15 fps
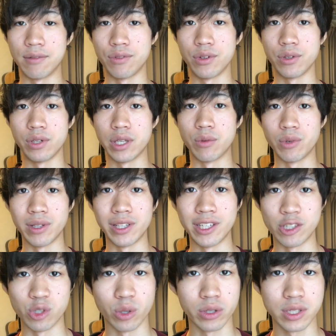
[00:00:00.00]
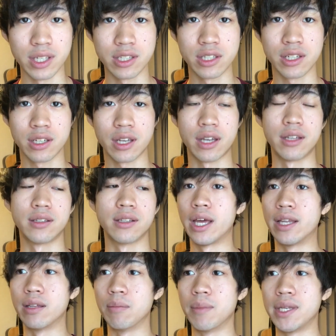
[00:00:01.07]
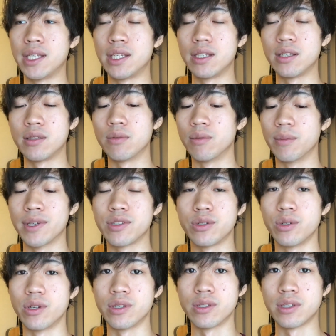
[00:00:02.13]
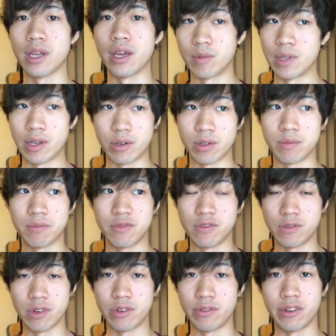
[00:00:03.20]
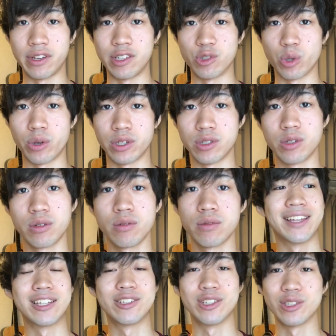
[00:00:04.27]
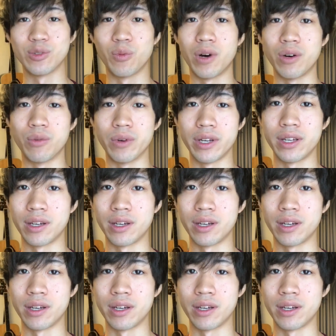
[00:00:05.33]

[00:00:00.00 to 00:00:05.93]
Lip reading: Really enjoy teaching, and many of my students say they're very enjoying too. That's just one way.